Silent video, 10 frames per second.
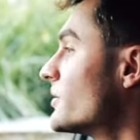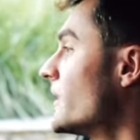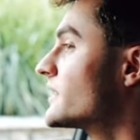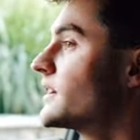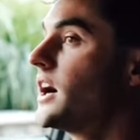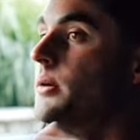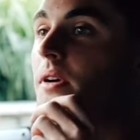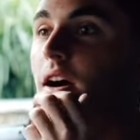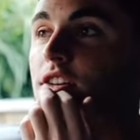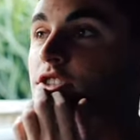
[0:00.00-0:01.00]
around car
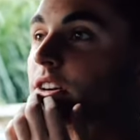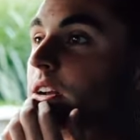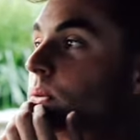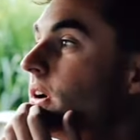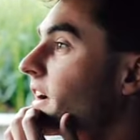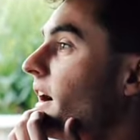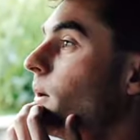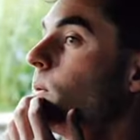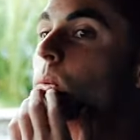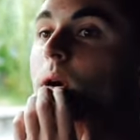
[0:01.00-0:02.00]
parks trying to work out
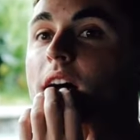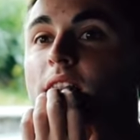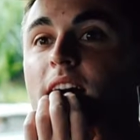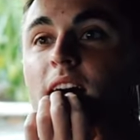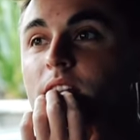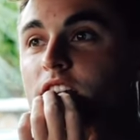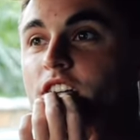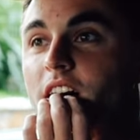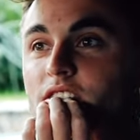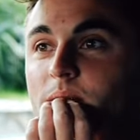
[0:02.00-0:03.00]
where the hell the
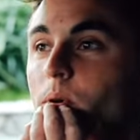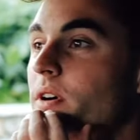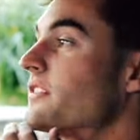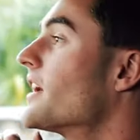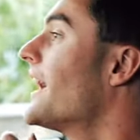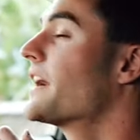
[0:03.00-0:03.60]
charging point is.